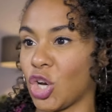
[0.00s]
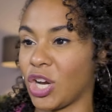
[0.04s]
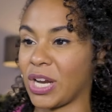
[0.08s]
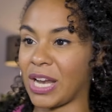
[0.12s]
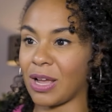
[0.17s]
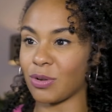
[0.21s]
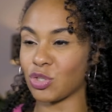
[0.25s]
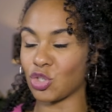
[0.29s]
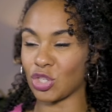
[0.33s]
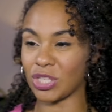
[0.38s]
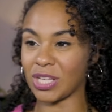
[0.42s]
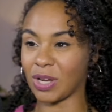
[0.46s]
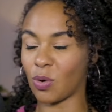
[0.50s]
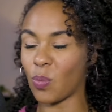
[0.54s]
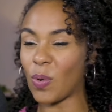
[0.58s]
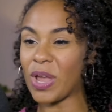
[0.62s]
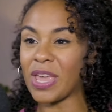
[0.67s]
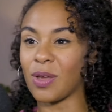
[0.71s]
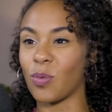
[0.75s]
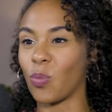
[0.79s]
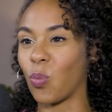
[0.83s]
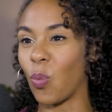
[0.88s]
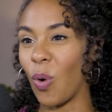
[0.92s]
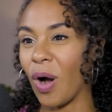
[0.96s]
And I was just like,
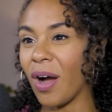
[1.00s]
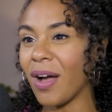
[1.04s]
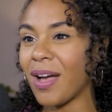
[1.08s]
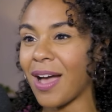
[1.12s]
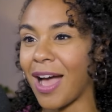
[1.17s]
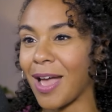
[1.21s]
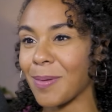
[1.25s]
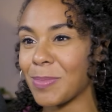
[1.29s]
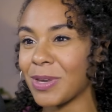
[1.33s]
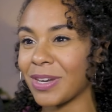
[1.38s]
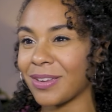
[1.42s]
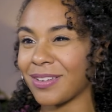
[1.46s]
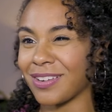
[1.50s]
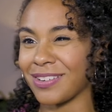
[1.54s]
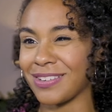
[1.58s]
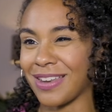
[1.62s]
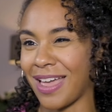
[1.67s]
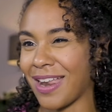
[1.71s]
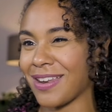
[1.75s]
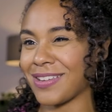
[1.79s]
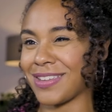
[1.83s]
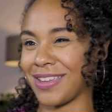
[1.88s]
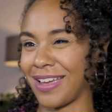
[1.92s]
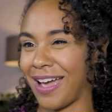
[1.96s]
wait, what? I'm in
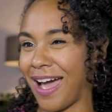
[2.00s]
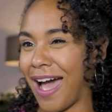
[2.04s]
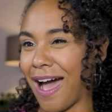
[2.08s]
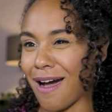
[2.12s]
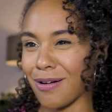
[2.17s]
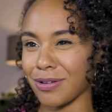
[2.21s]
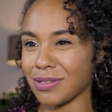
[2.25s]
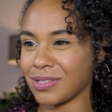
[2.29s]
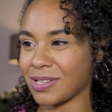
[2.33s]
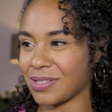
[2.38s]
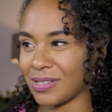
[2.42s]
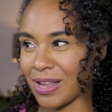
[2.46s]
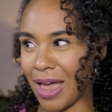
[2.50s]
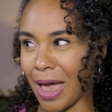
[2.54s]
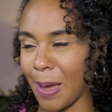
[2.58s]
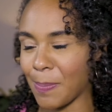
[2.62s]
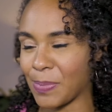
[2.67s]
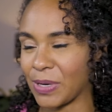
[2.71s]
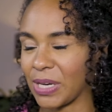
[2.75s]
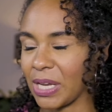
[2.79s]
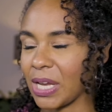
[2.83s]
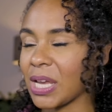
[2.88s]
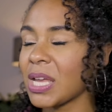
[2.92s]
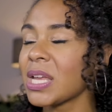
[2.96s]
Connecticut. How is this
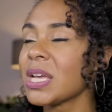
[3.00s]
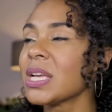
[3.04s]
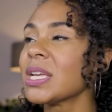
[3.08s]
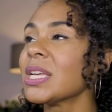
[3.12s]
happening?